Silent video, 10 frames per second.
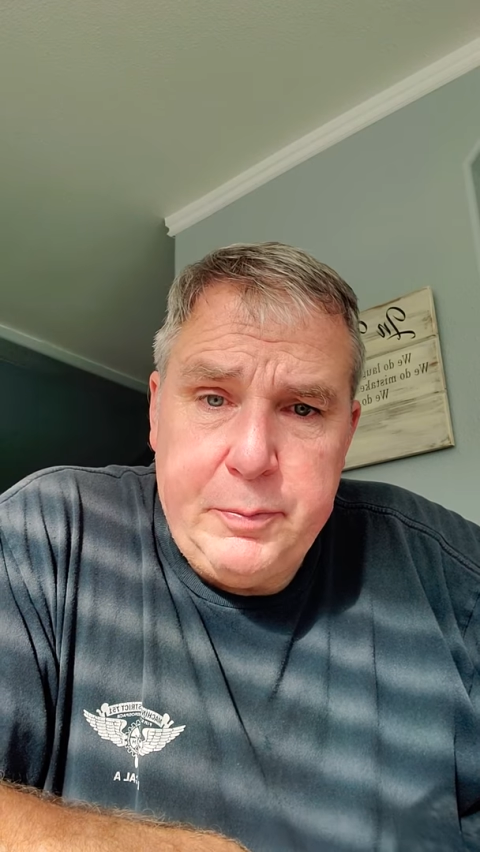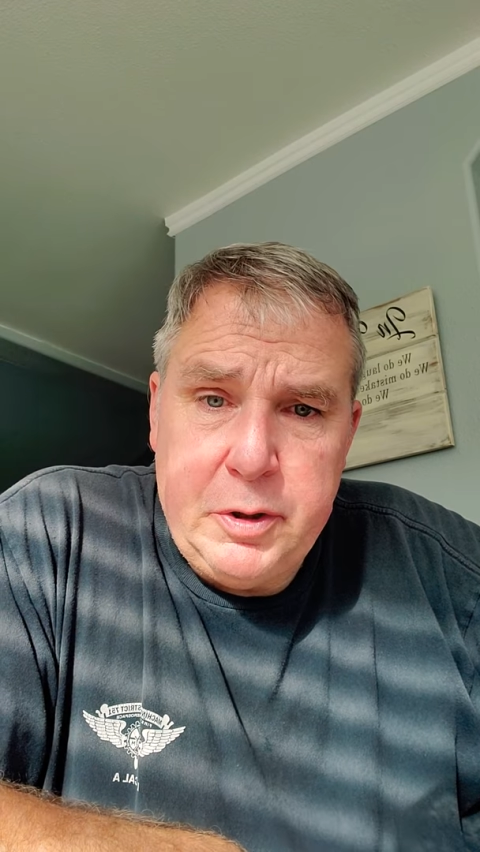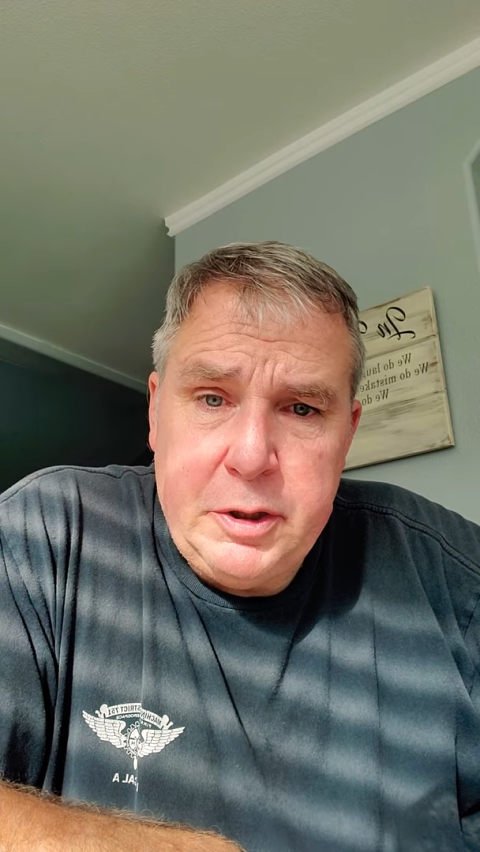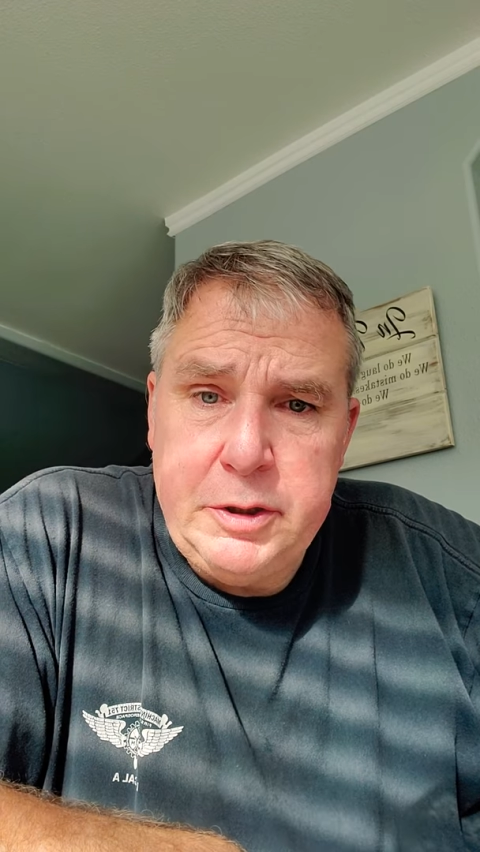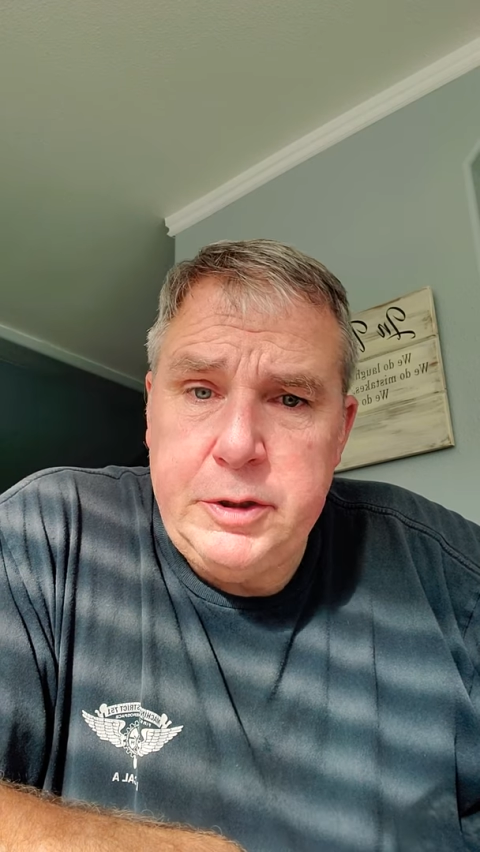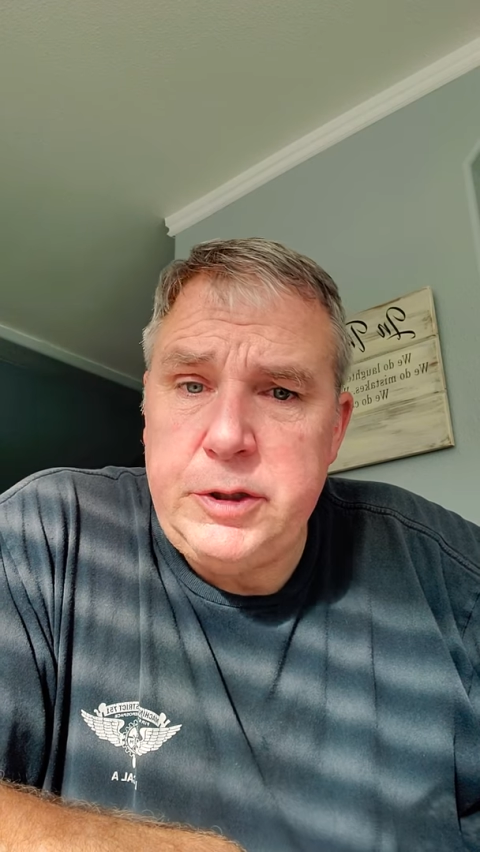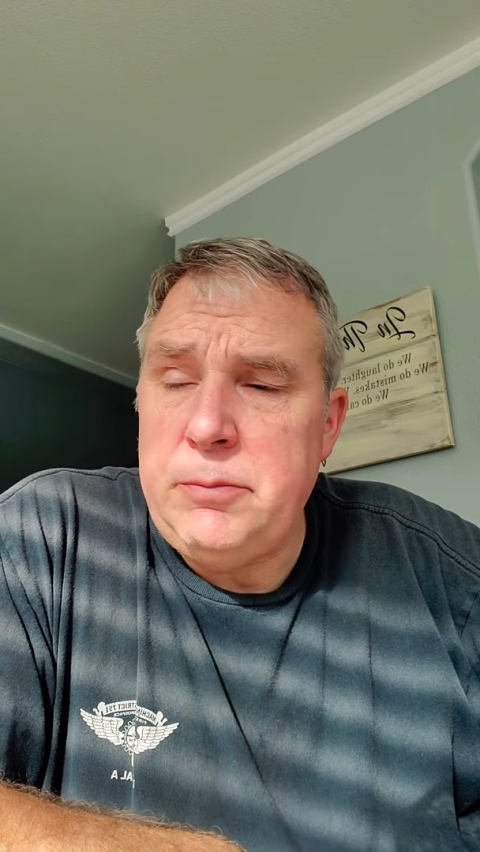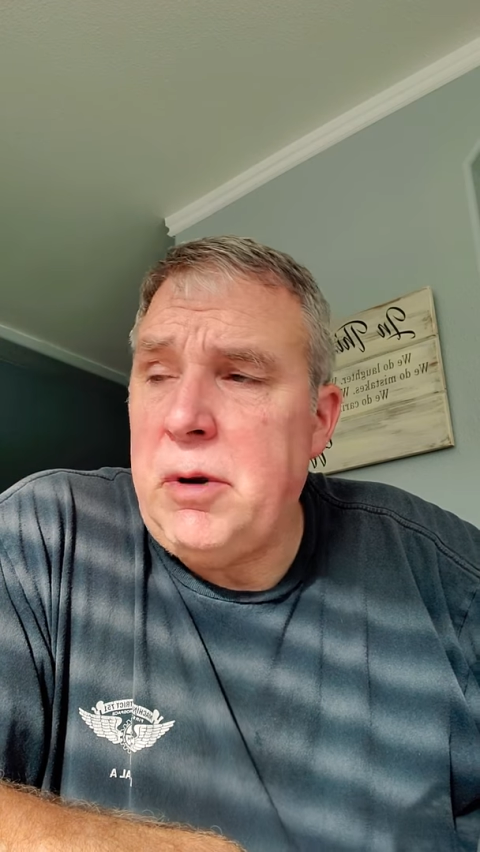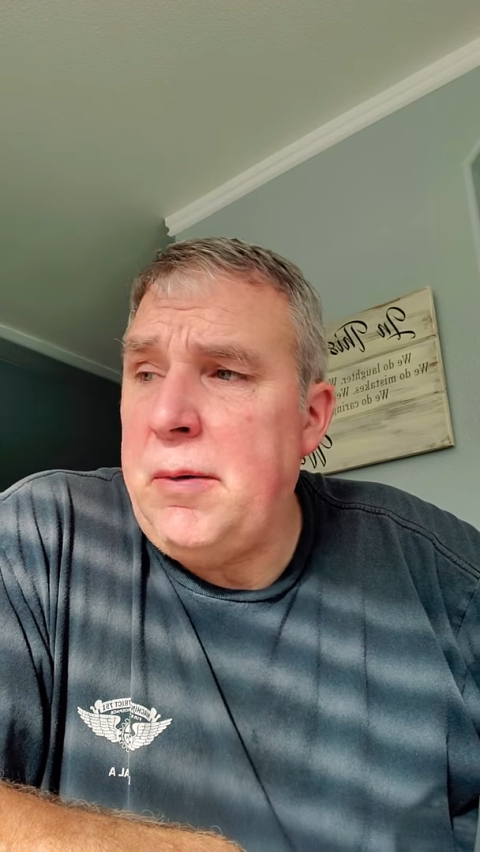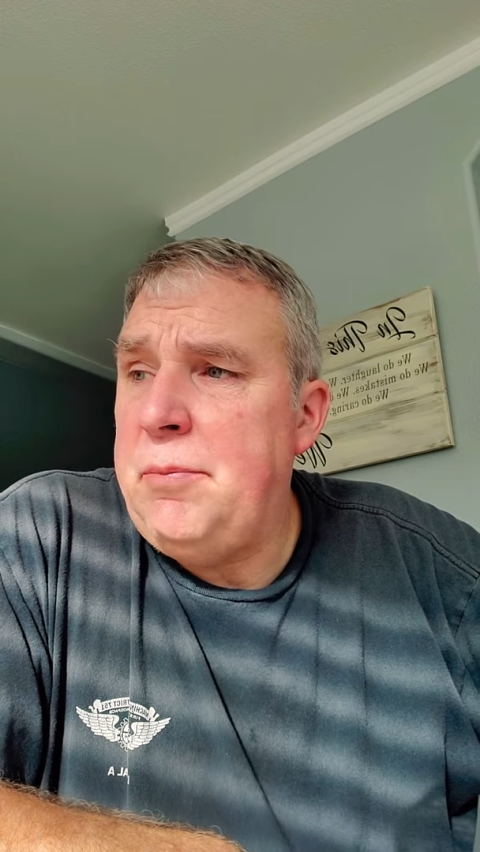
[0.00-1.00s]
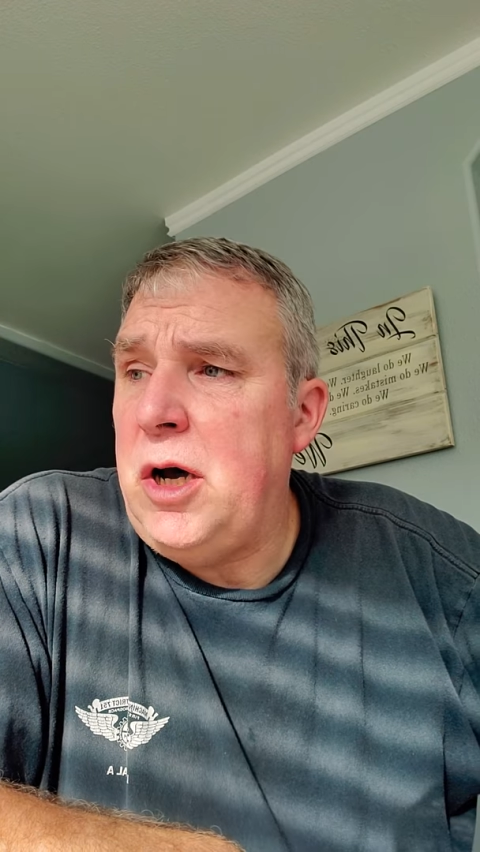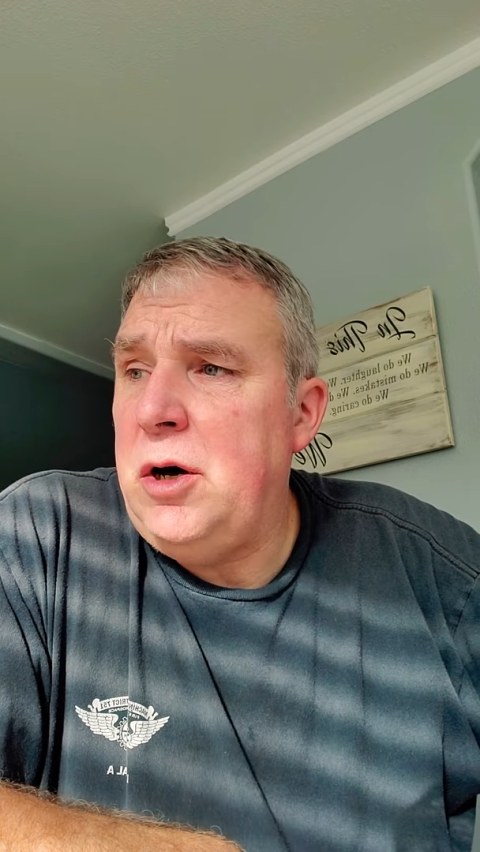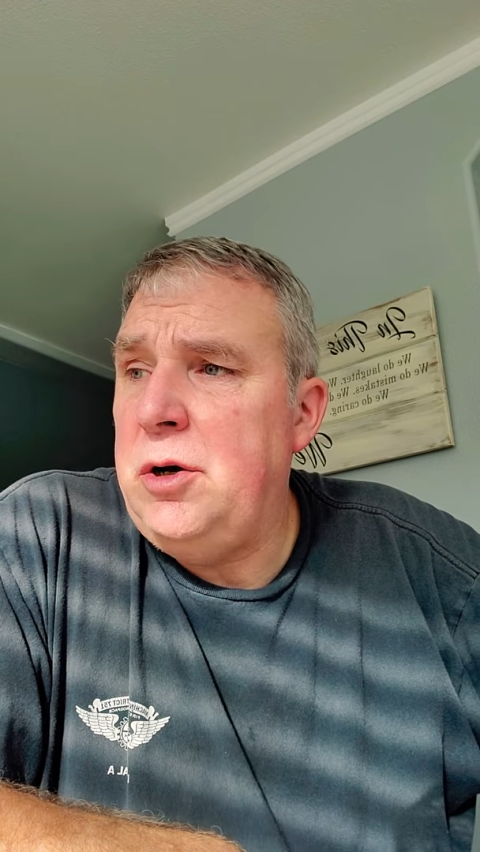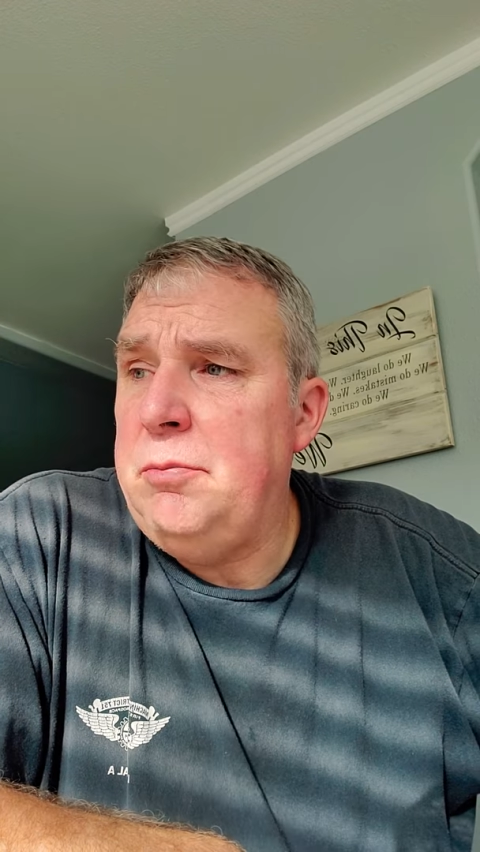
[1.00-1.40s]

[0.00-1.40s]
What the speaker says: plungers and my powder,